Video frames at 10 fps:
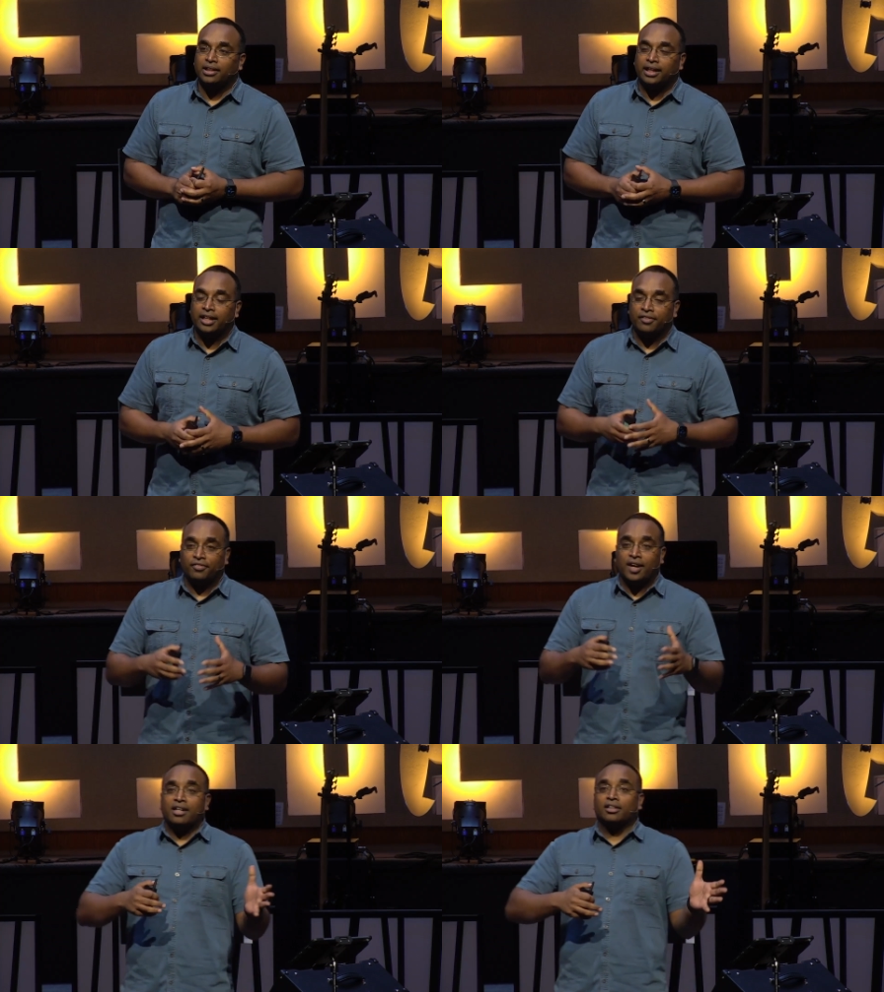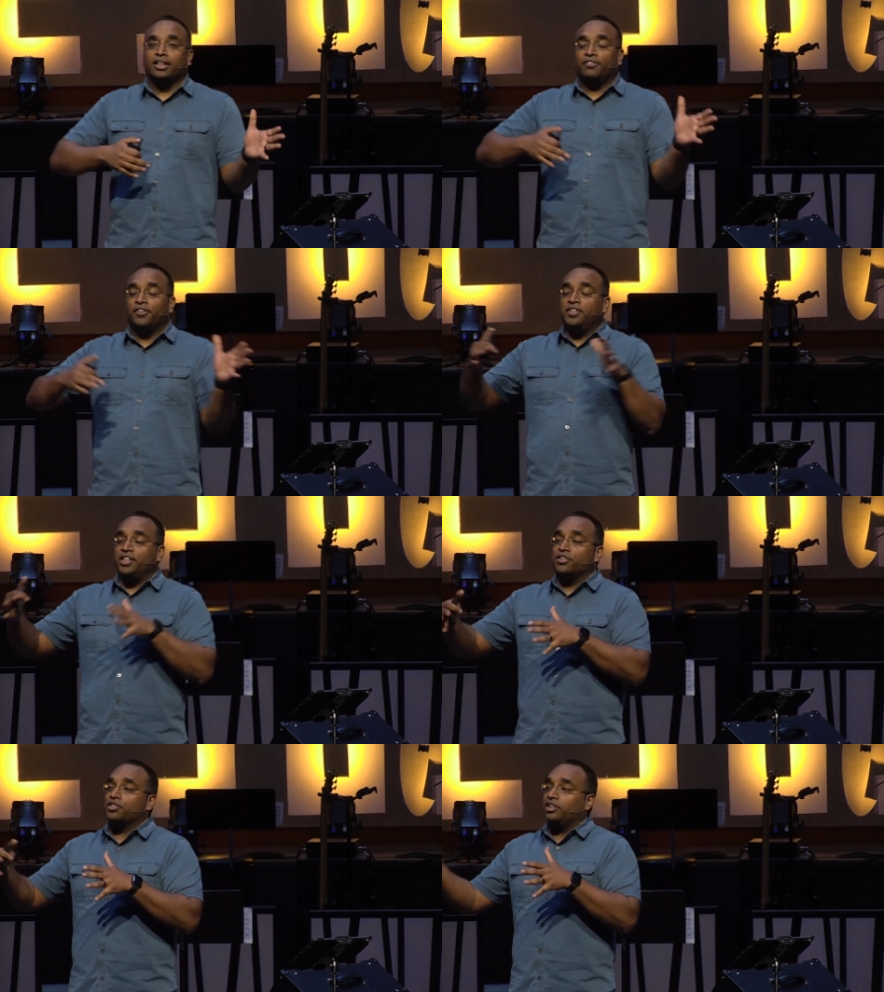and then finally, 50
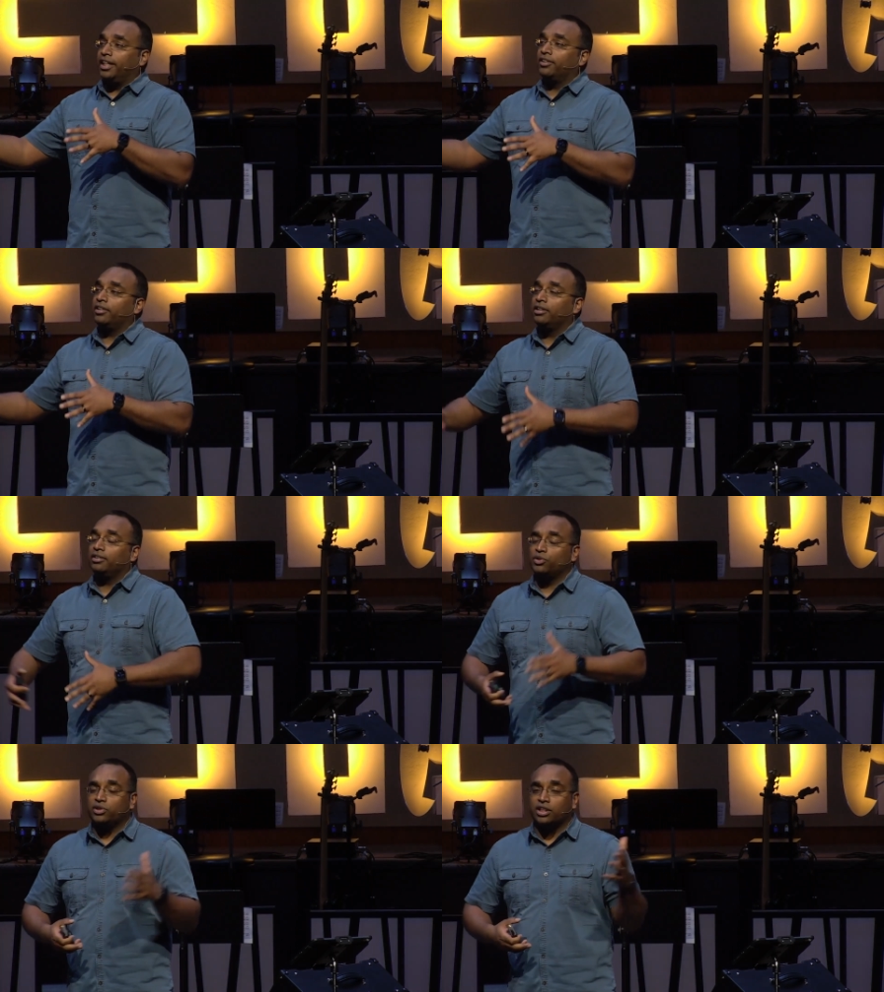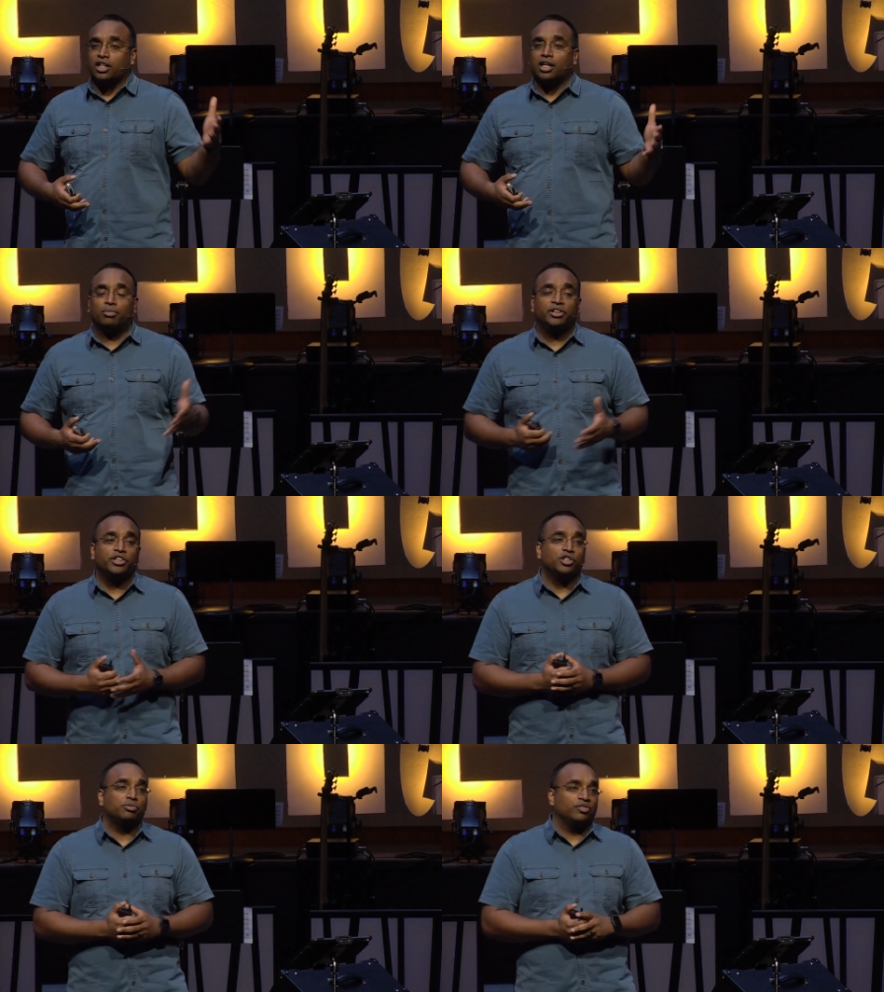years later, this was a couple of
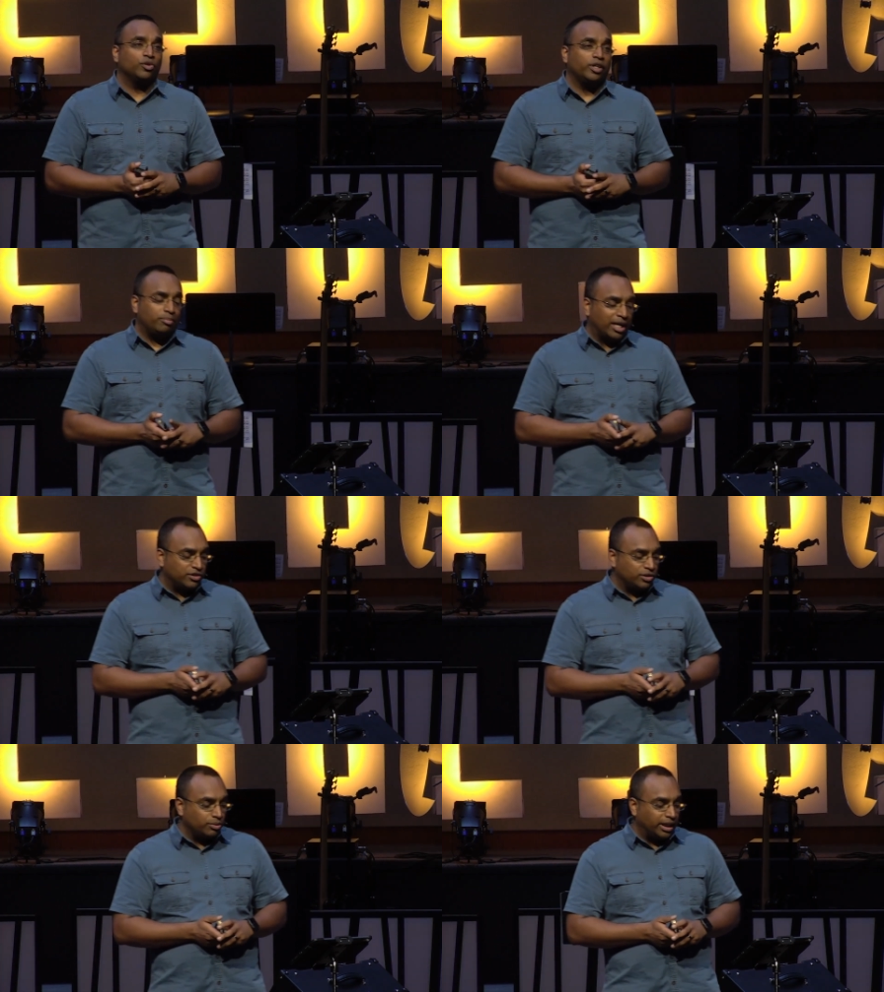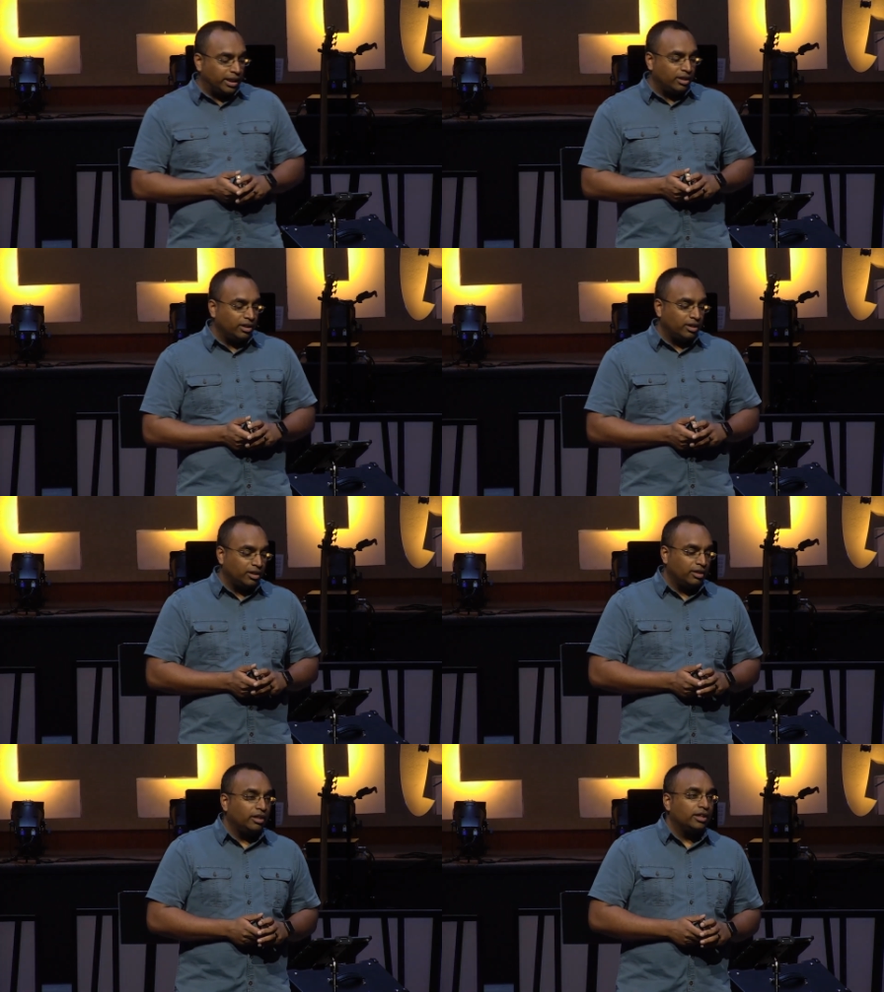years before he passed away,
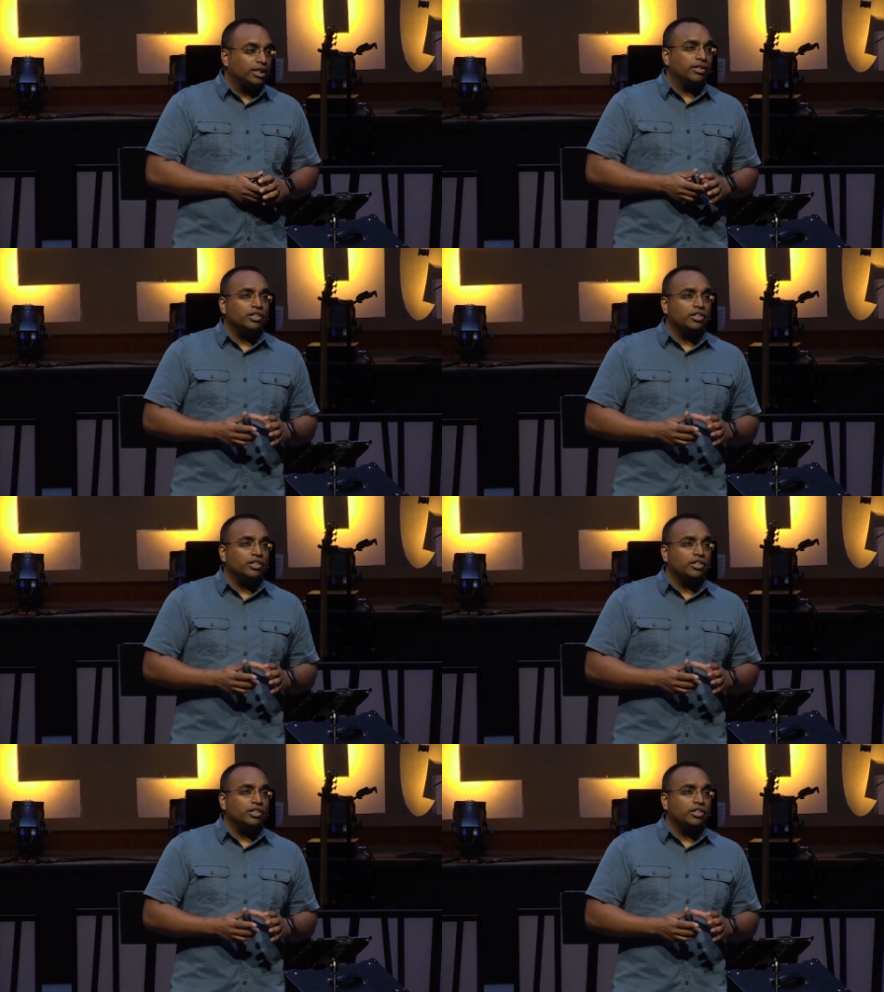to